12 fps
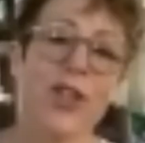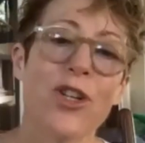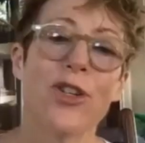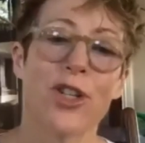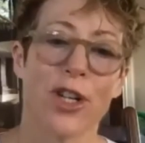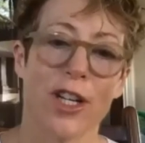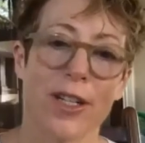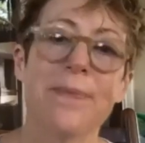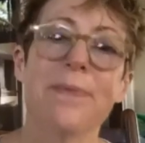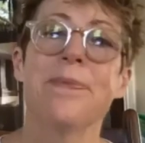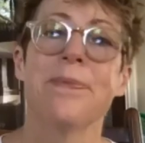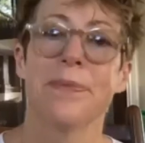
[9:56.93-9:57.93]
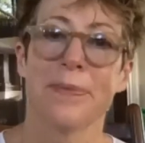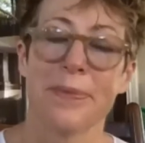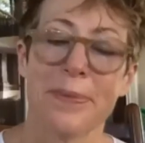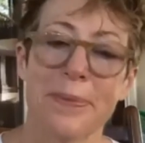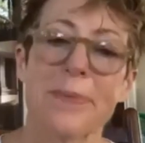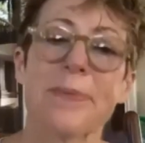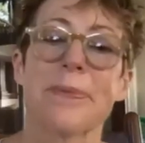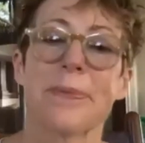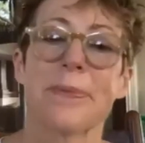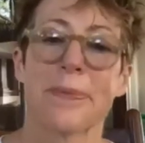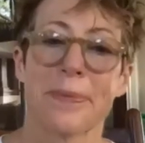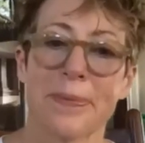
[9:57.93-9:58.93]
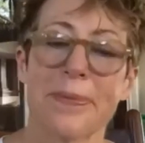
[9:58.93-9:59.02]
I get the audio? Do I, is it